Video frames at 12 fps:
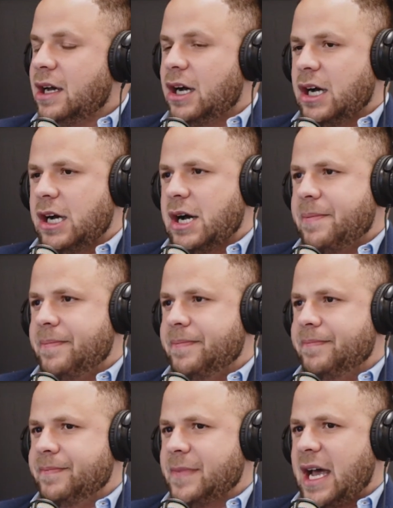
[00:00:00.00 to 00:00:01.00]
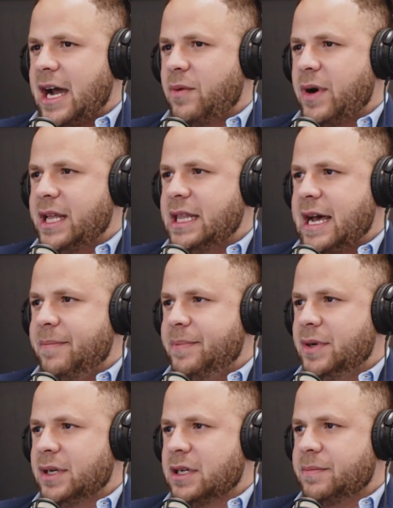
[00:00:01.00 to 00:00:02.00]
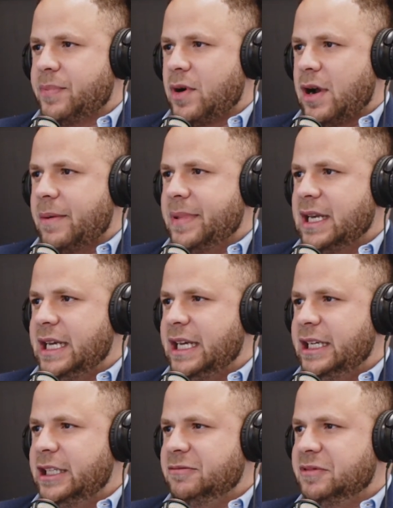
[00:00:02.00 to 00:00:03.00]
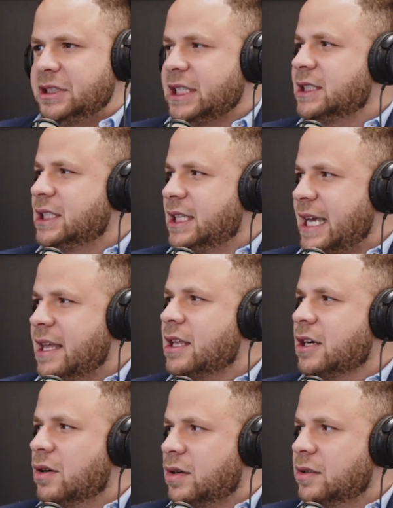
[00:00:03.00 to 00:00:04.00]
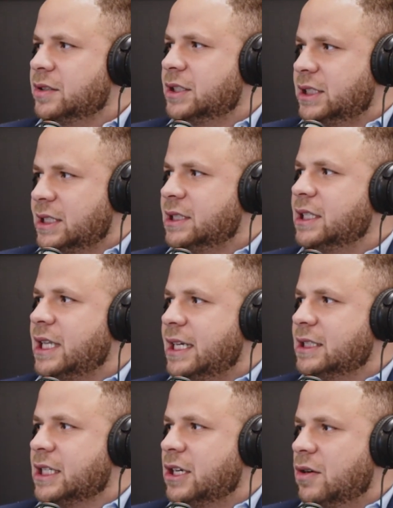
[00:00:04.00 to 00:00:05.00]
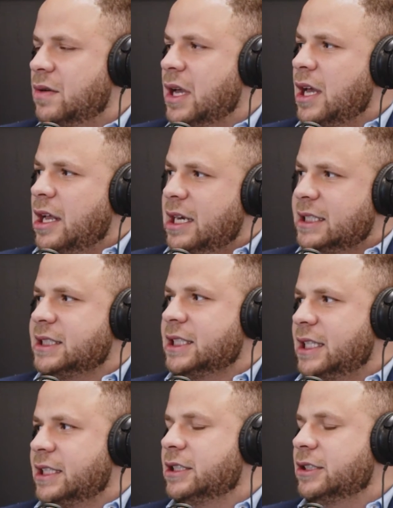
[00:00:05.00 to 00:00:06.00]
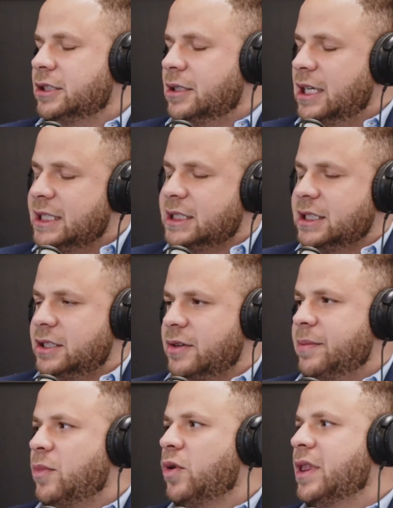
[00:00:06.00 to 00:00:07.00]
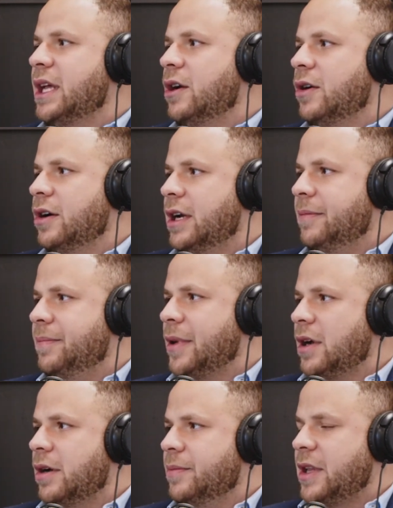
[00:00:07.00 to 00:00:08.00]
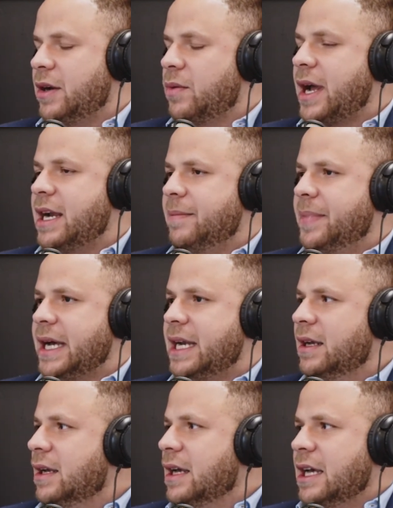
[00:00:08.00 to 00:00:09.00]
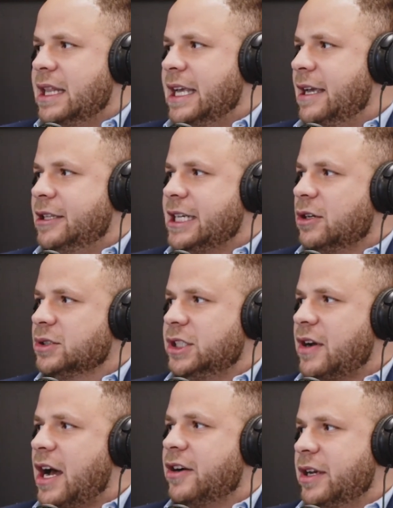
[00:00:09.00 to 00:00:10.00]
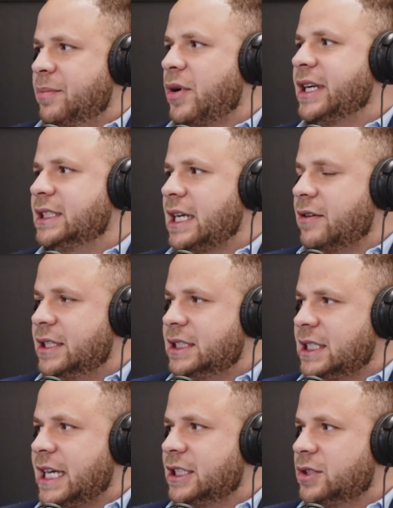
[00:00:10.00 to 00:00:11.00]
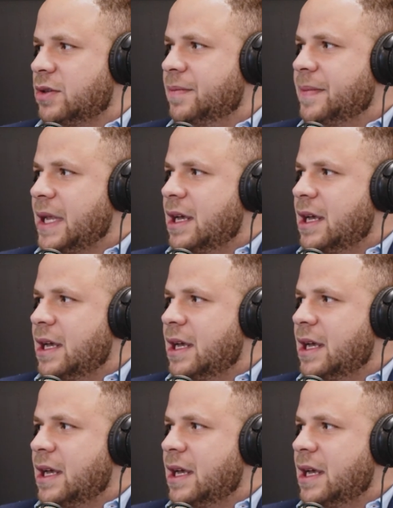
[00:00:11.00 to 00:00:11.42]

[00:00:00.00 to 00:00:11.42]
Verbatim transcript: Mm. I read that book probably 60 days ago, close to 60 days ago. Listened to it more than heard it, than read it, but he tells you how he breaks down his schedule.